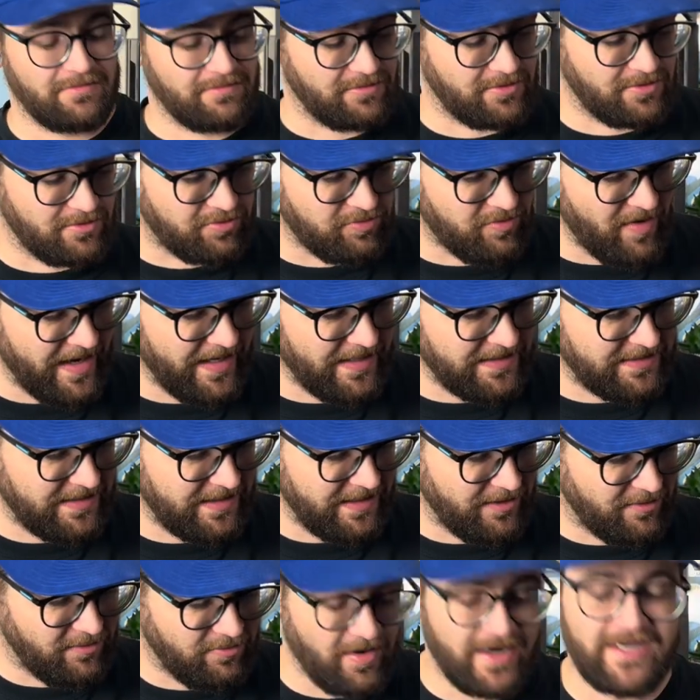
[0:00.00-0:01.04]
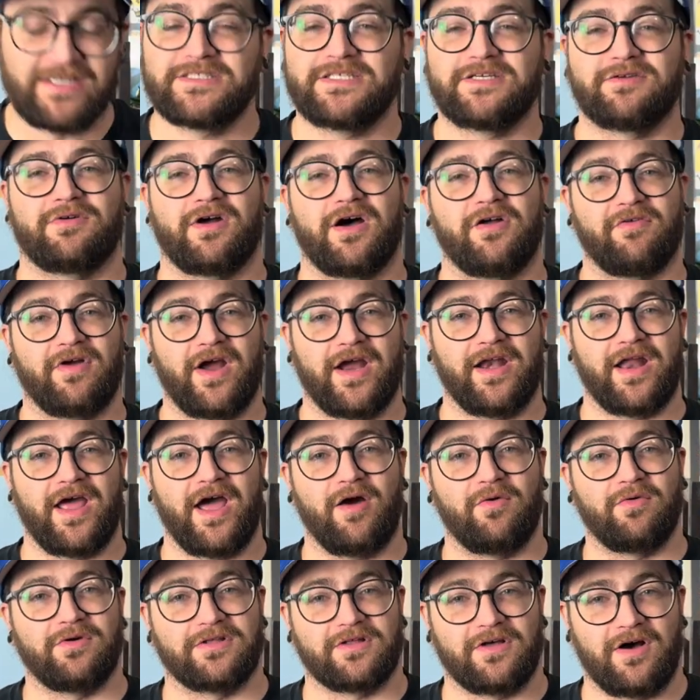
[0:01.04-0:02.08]
crazy, crazy run right
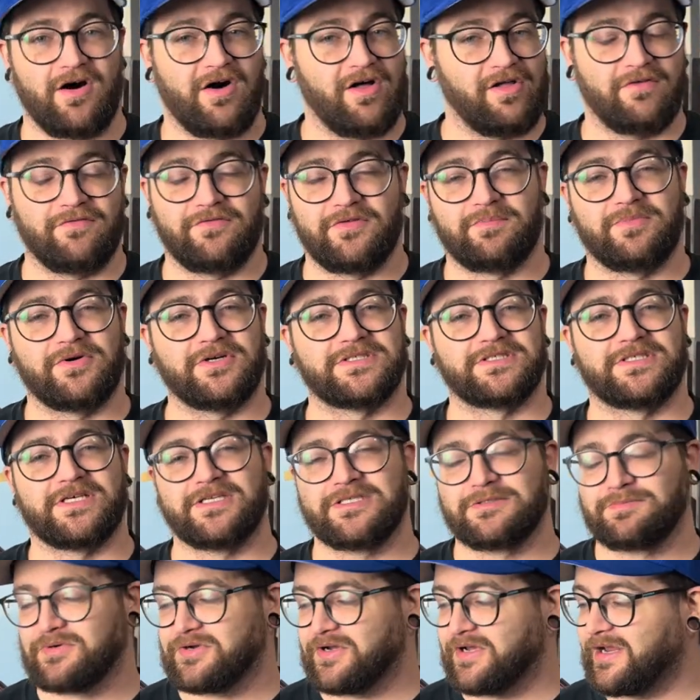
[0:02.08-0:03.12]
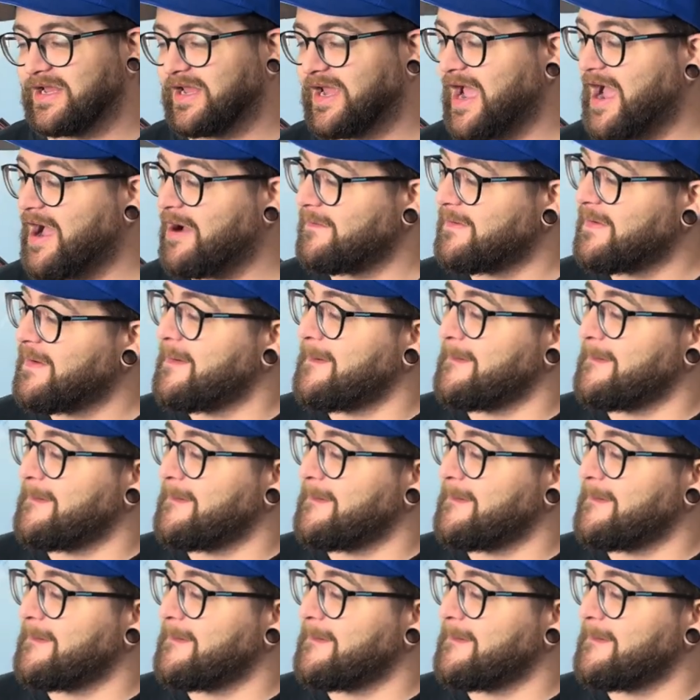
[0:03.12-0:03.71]
now with all of the books that he's putting out.